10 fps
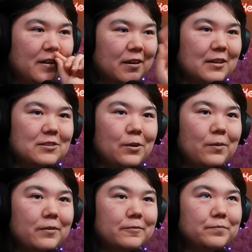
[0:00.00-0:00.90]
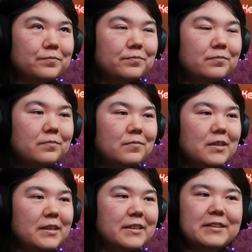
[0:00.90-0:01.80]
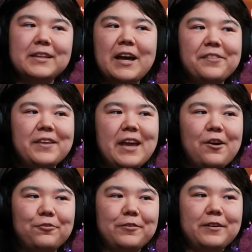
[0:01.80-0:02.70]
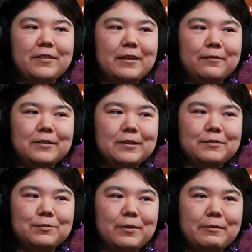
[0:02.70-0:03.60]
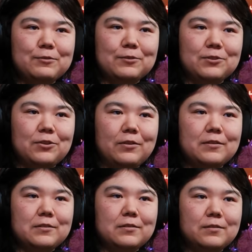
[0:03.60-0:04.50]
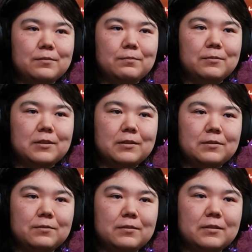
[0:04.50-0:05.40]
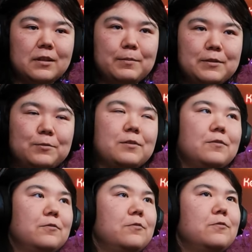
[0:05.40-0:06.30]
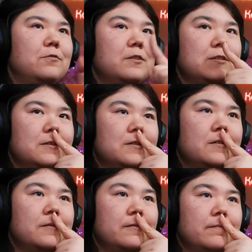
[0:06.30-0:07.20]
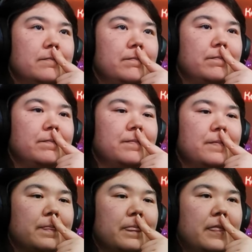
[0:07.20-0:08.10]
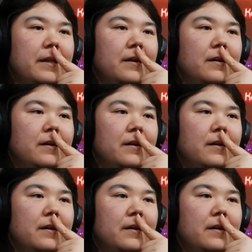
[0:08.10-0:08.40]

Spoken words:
Okay, so he's got the outfit that he was when he was with Stolas, but this time he's with Fizzy. What